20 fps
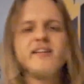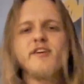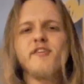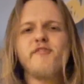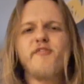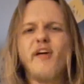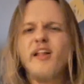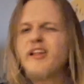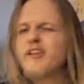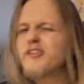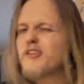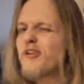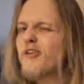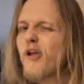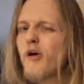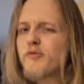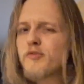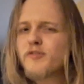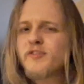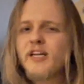fell out of
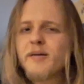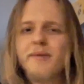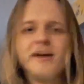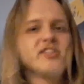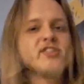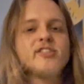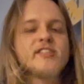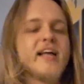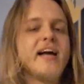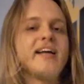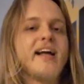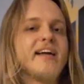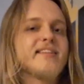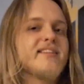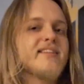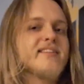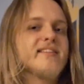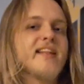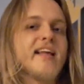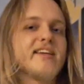love with them, I
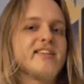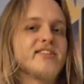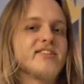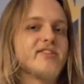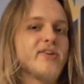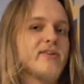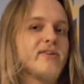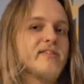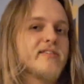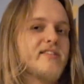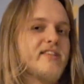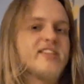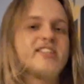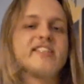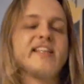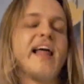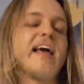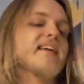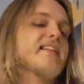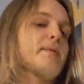didn't like start
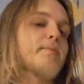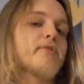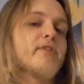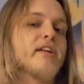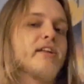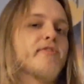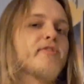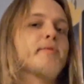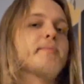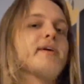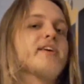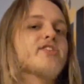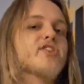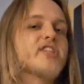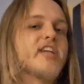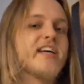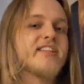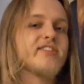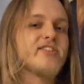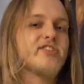dislike them or anything, but I
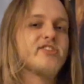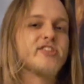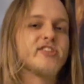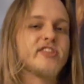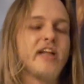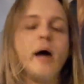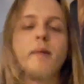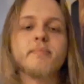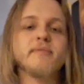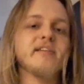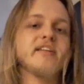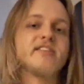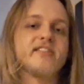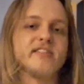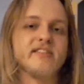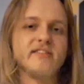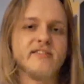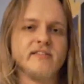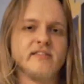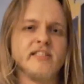just kind of stopped
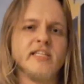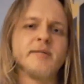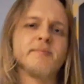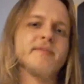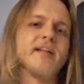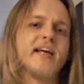listening to them.